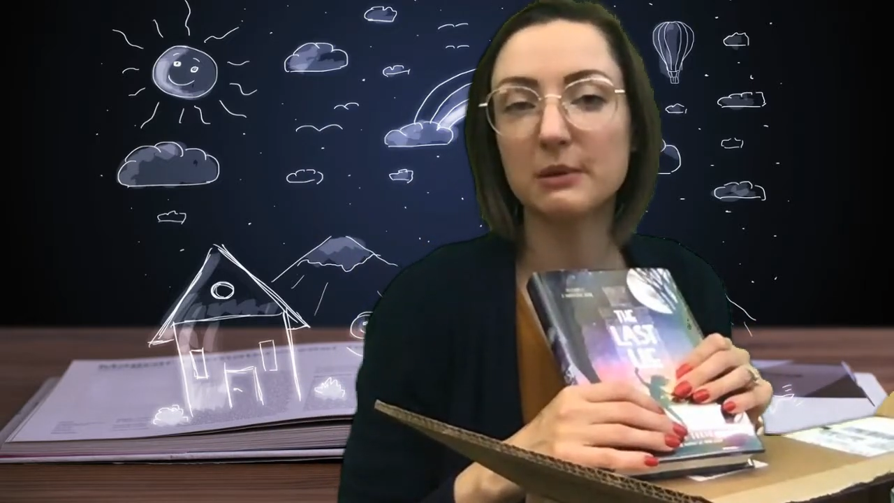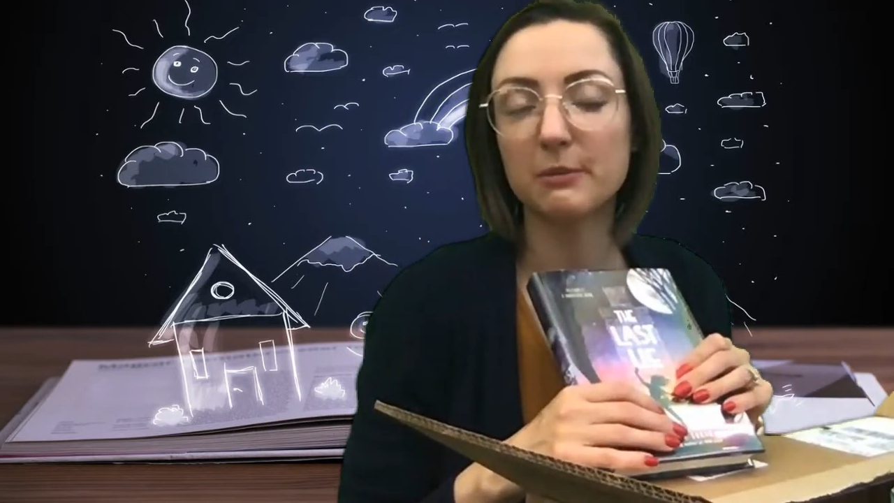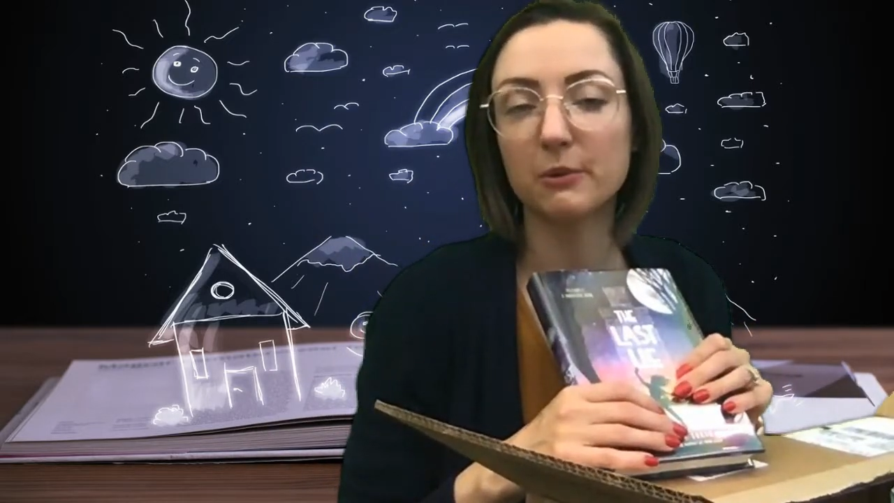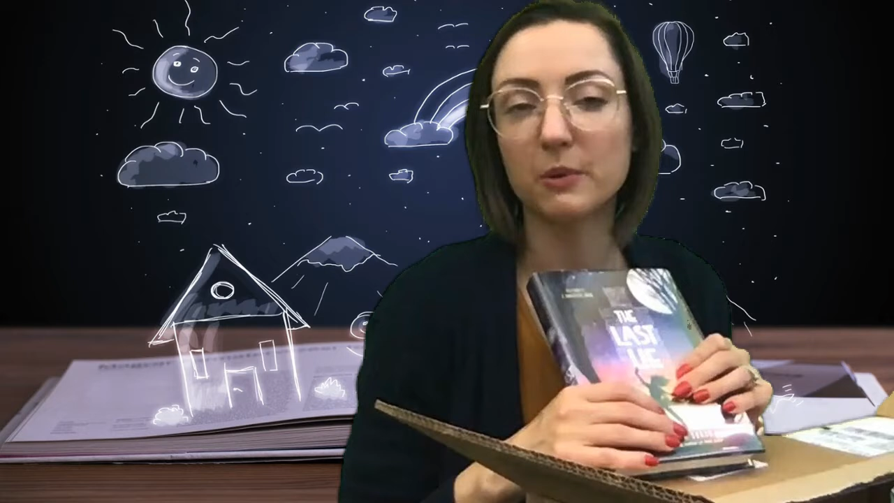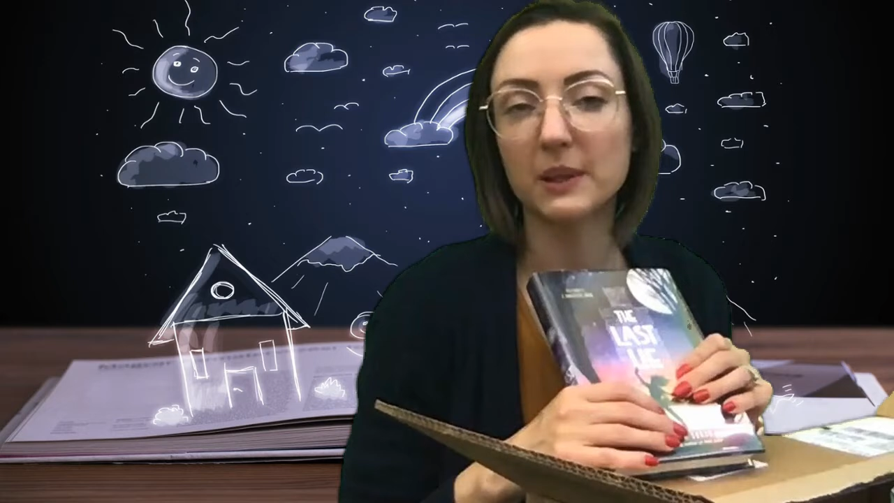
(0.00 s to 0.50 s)

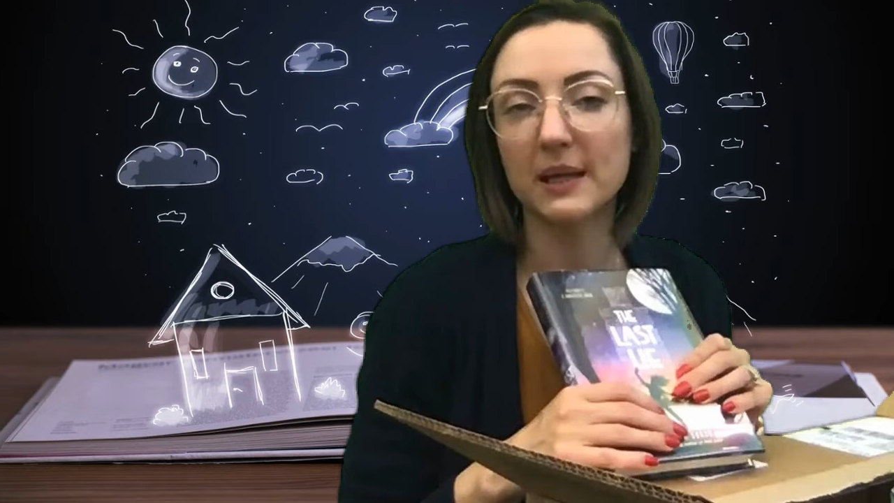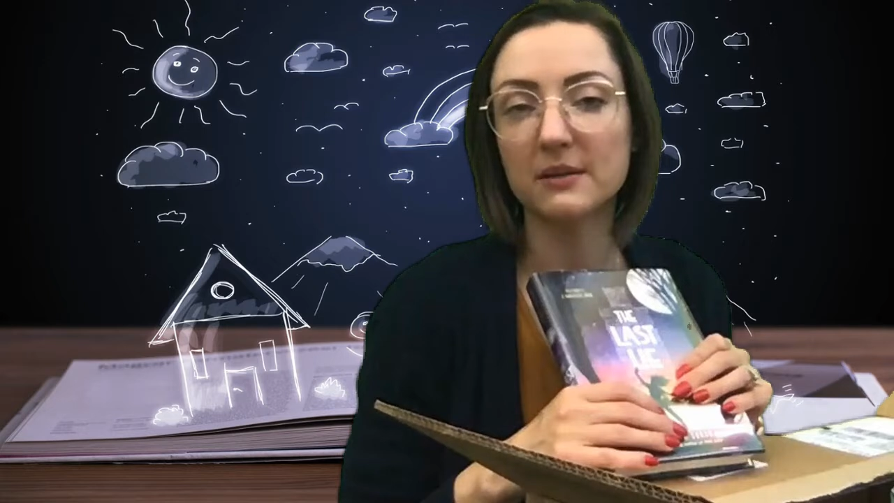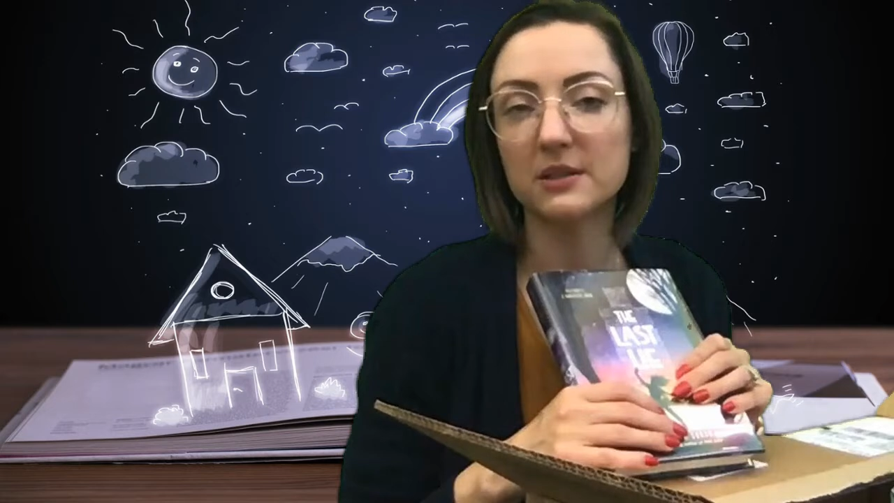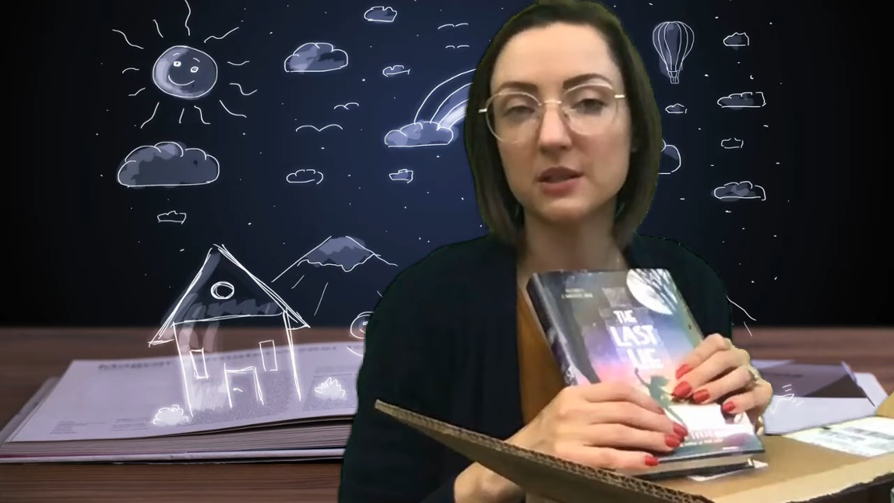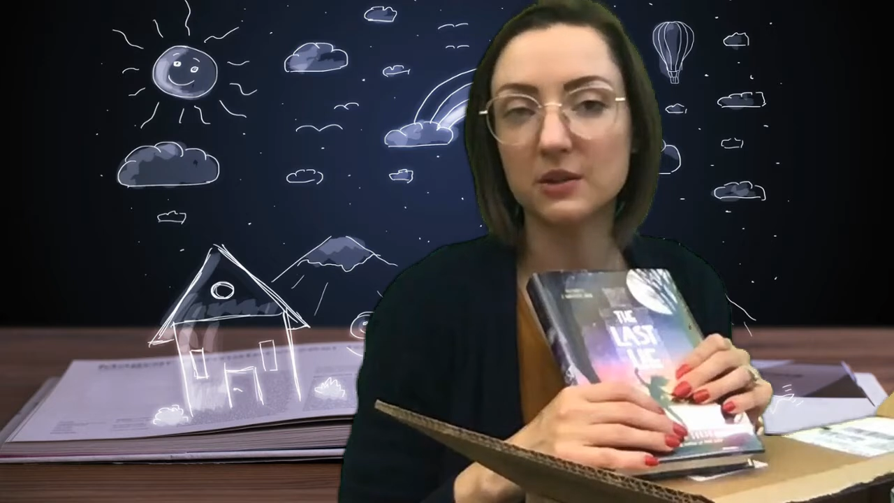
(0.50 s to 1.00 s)
people were
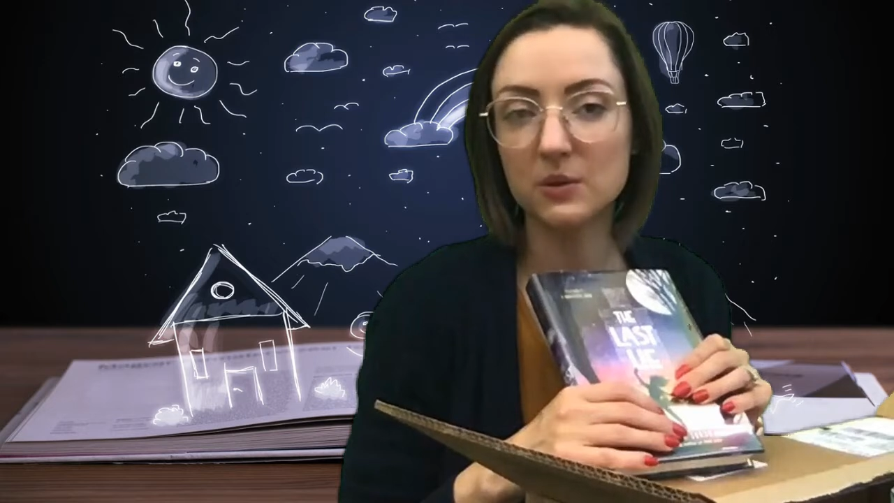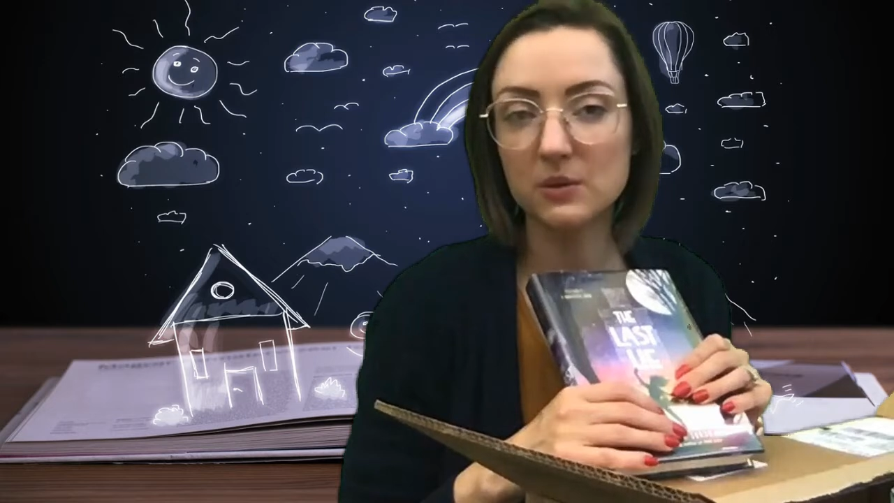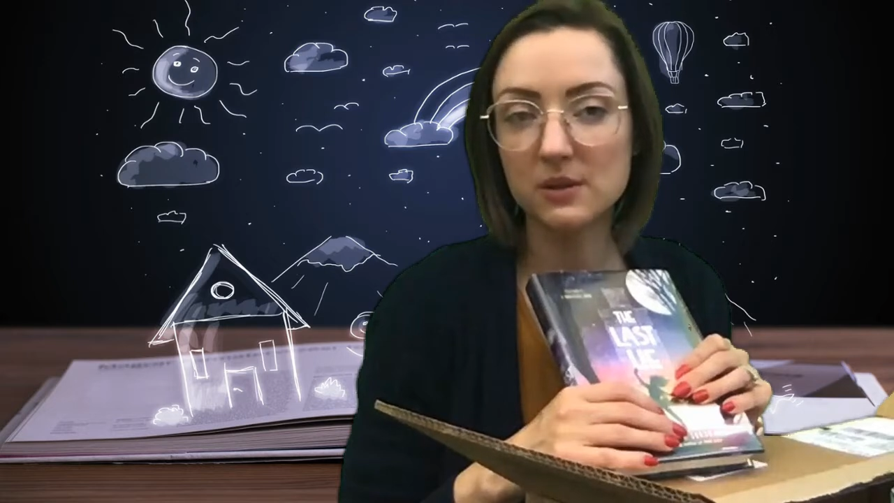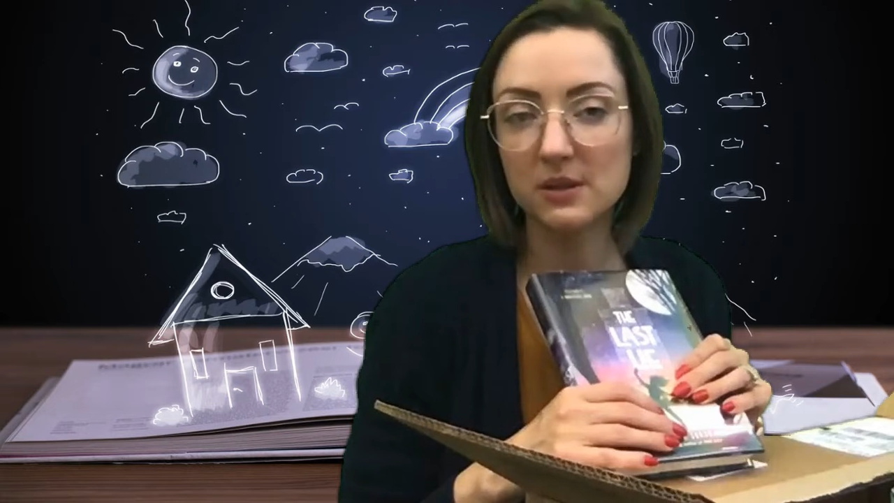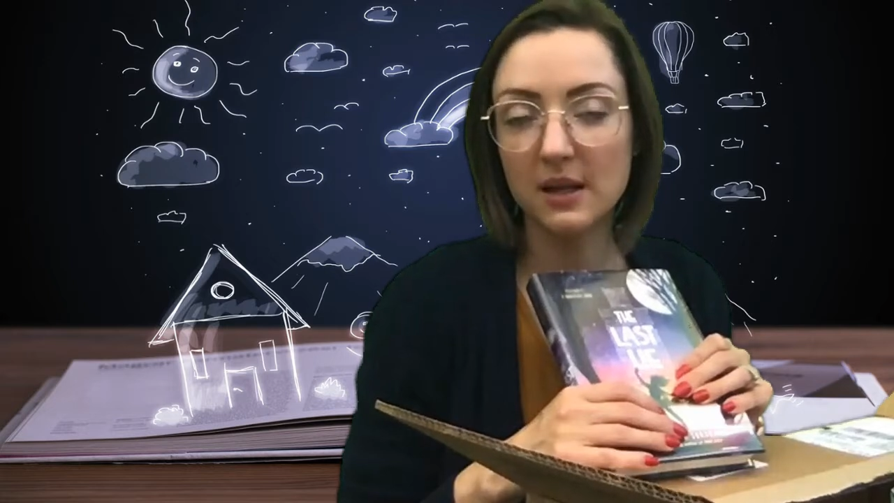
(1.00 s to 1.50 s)
allowed to
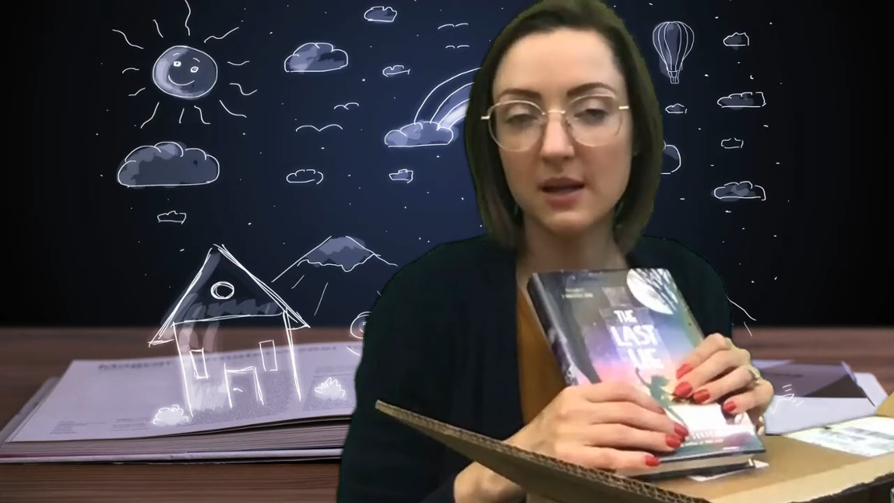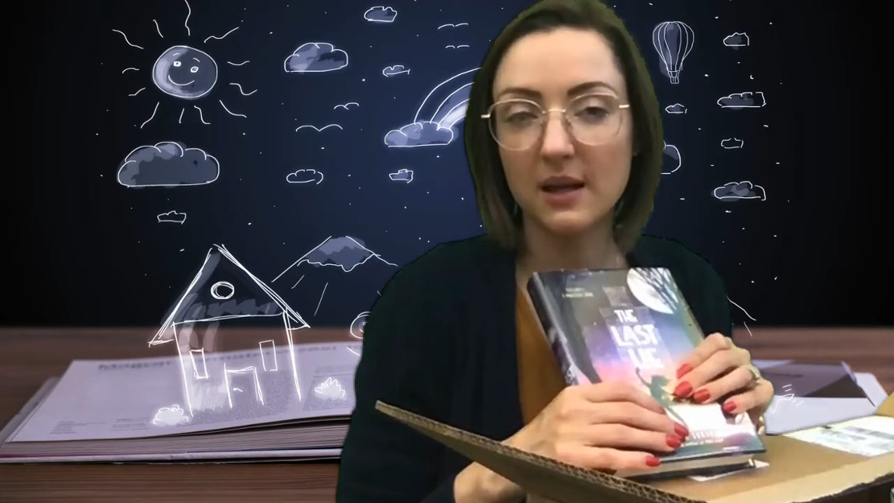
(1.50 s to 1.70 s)
use,